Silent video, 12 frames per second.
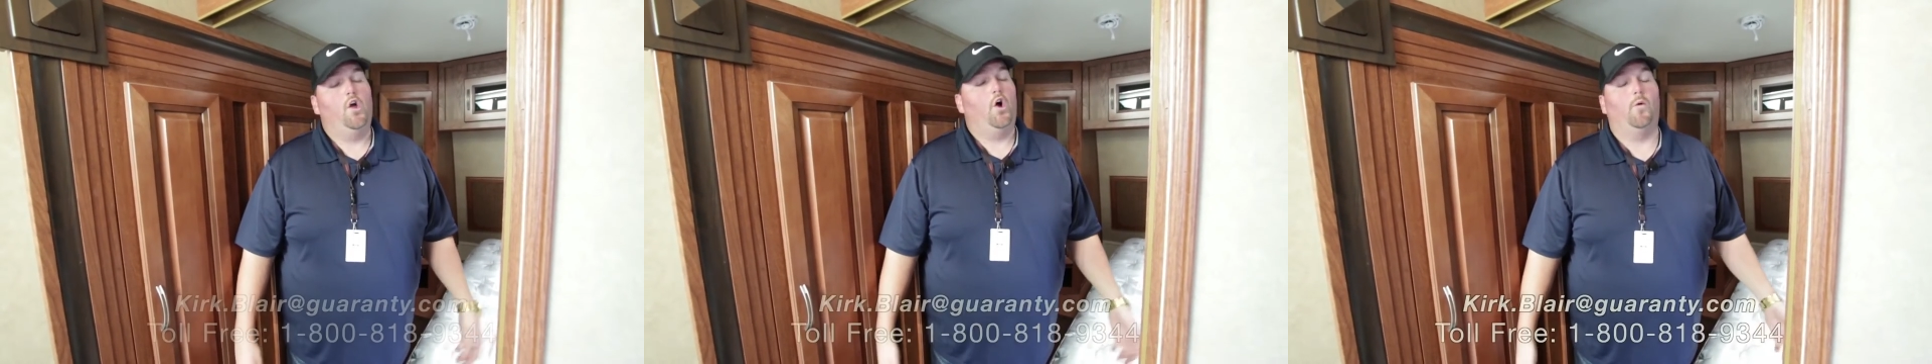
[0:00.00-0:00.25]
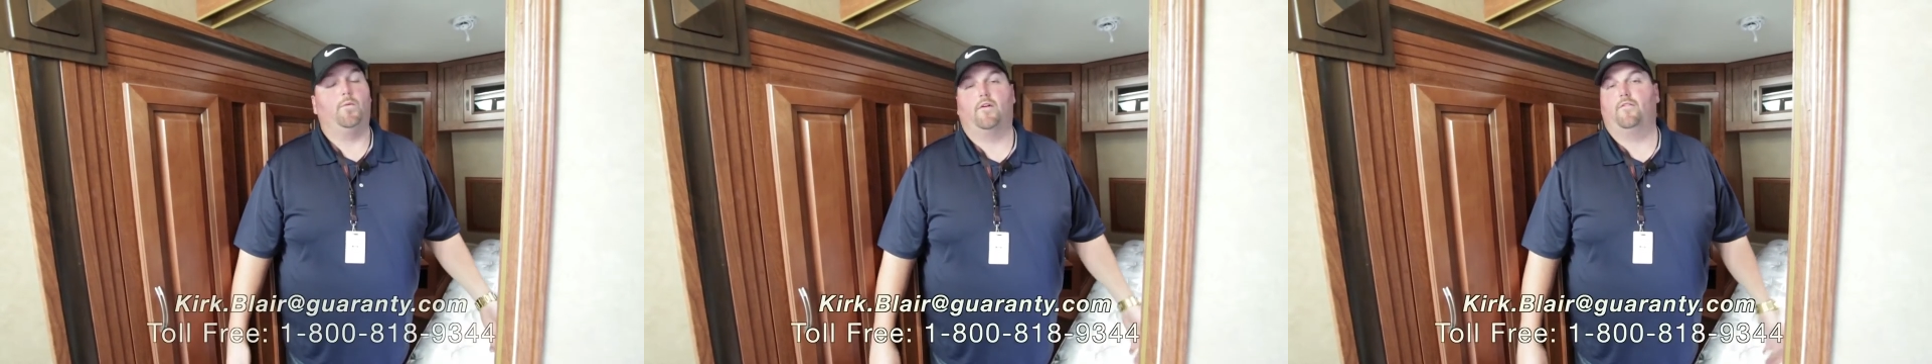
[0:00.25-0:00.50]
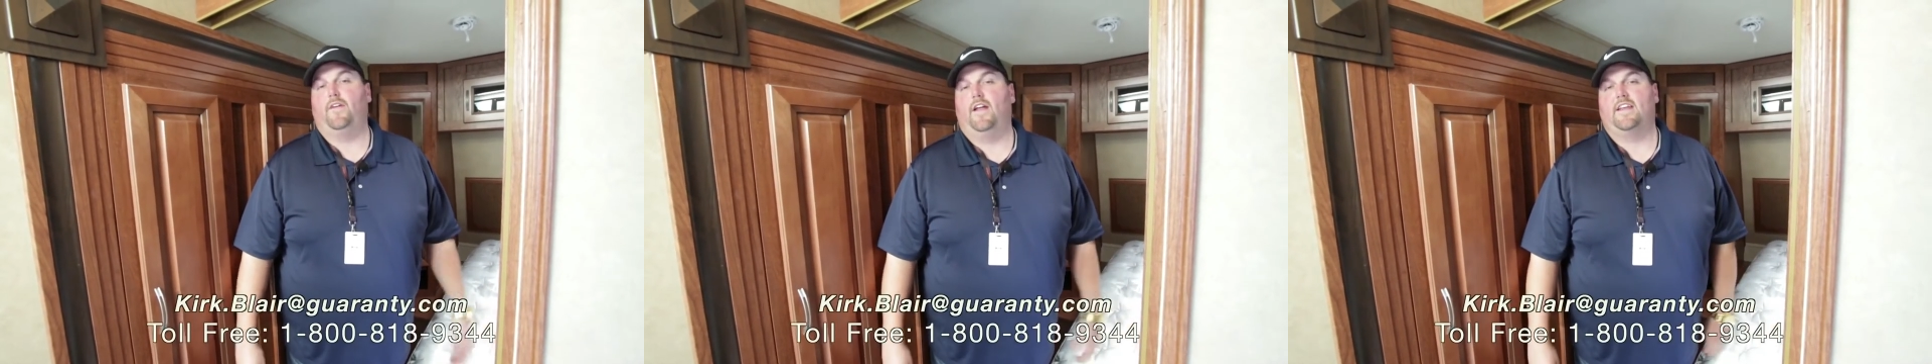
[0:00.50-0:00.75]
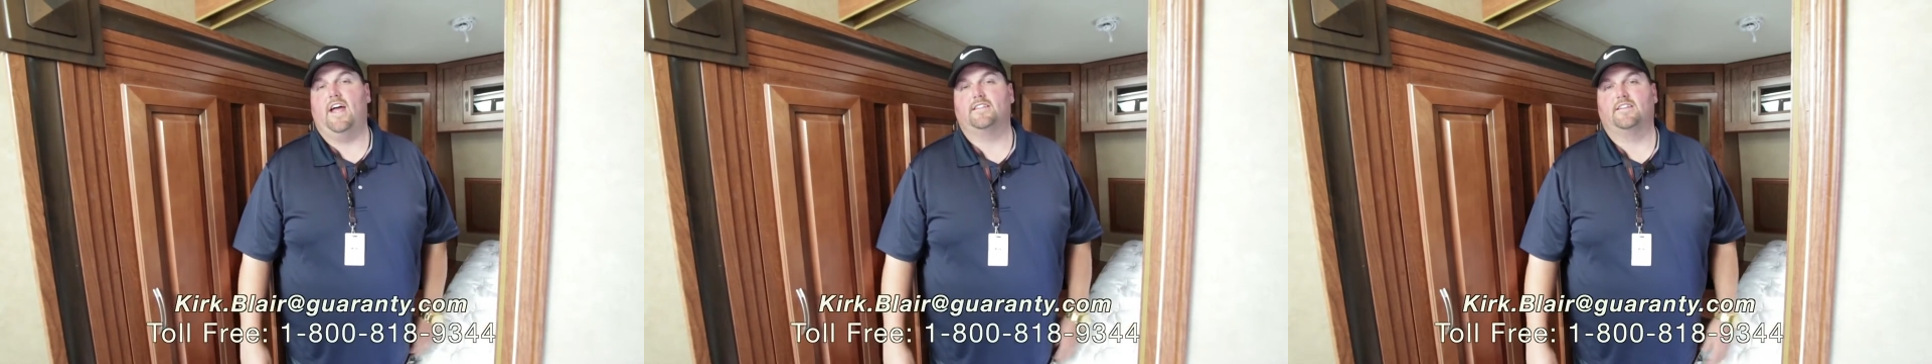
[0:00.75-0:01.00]
Hope you're a
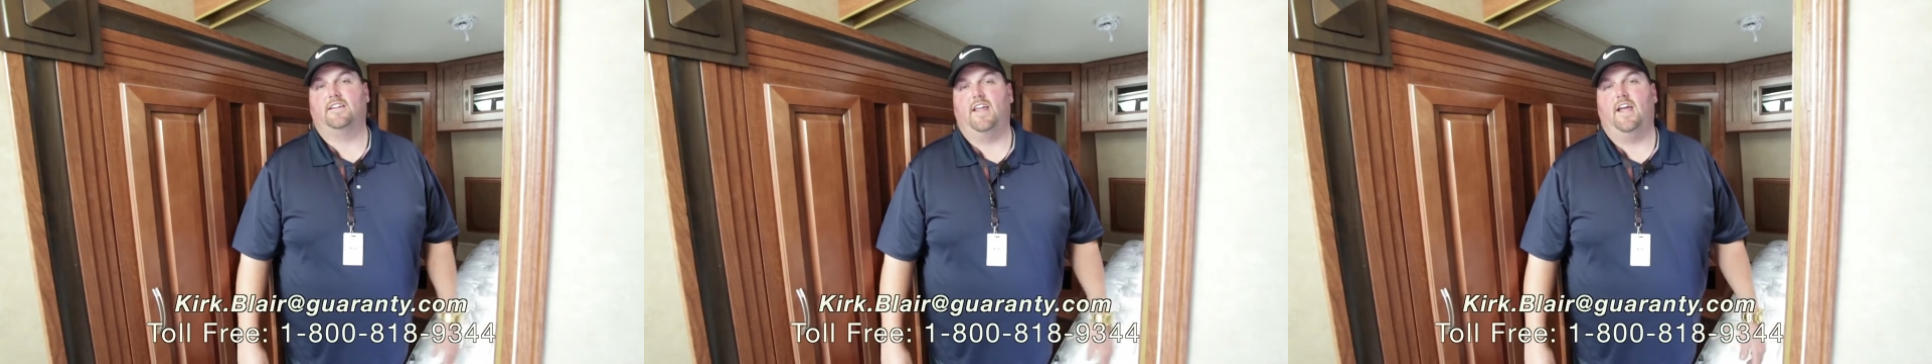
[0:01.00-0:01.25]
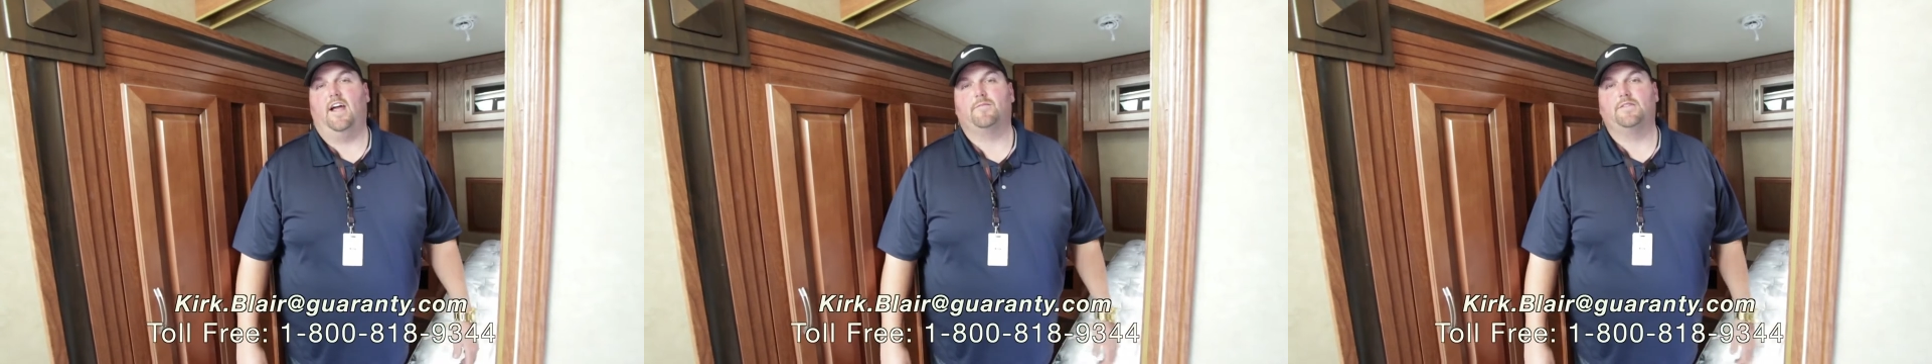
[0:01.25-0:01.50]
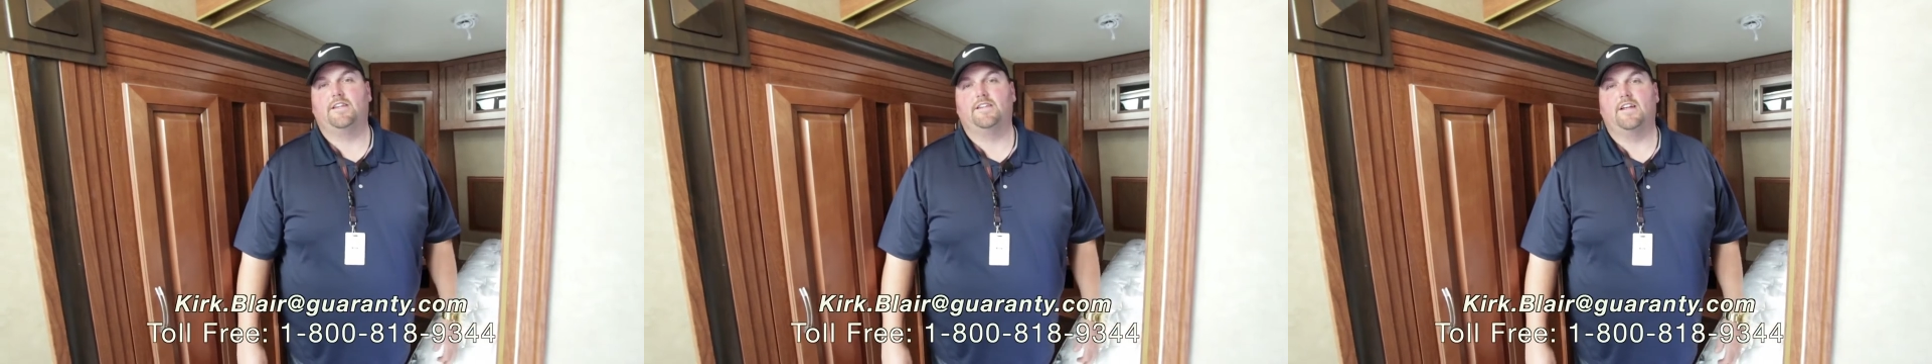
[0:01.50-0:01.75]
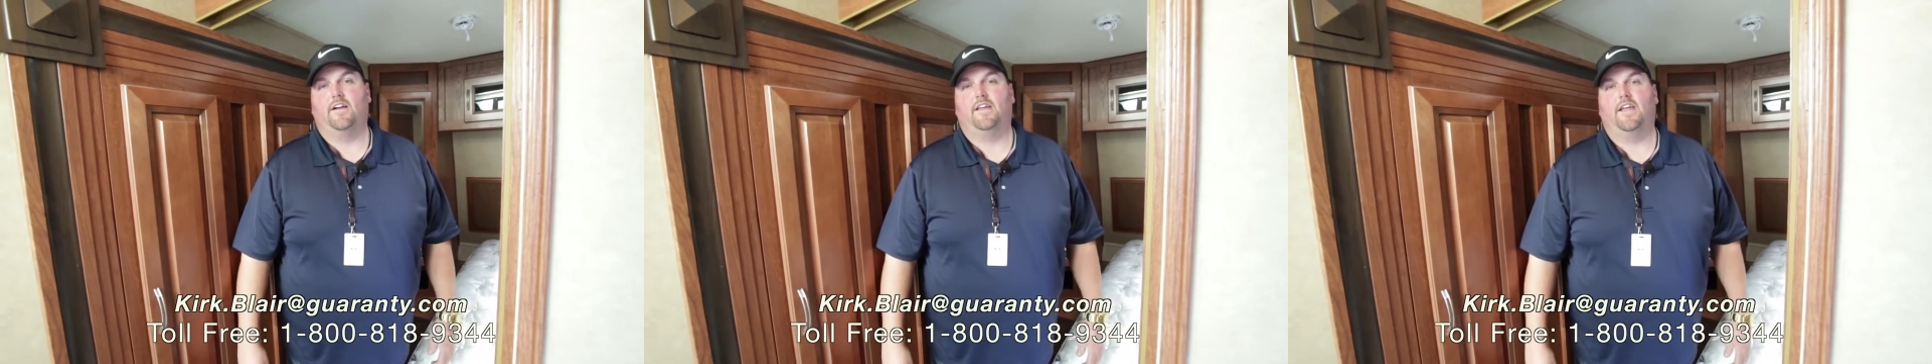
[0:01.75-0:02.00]
fantastic day. Come see us out